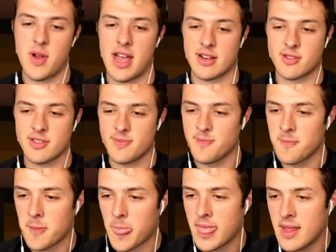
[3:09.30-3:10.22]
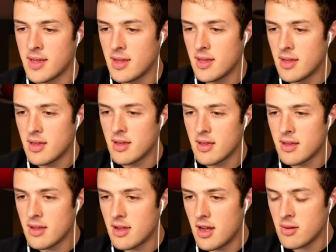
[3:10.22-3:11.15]
Rex.
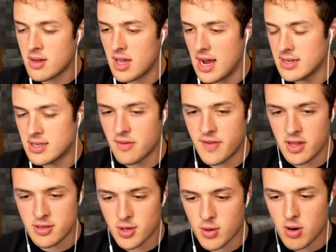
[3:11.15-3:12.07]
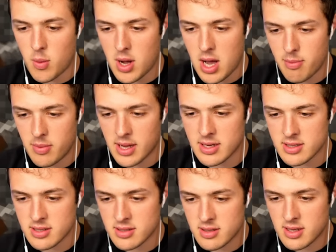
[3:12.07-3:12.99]
Okay, did the villager grow up? Like,
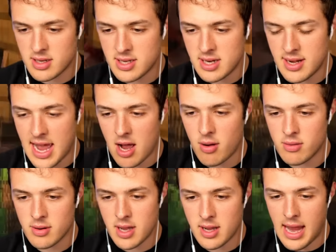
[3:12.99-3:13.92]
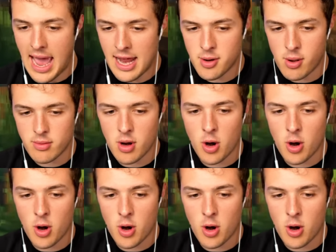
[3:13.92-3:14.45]
is is he now an adult?